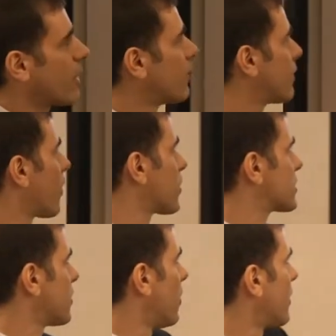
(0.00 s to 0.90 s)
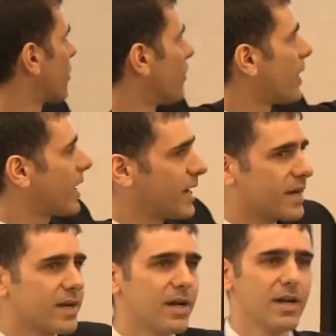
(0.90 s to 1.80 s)
I will focus on comparing
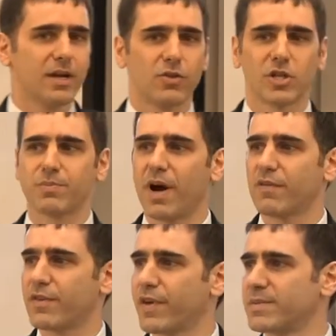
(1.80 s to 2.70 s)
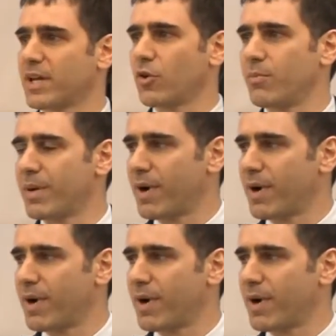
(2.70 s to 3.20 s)
those private firms that are owned by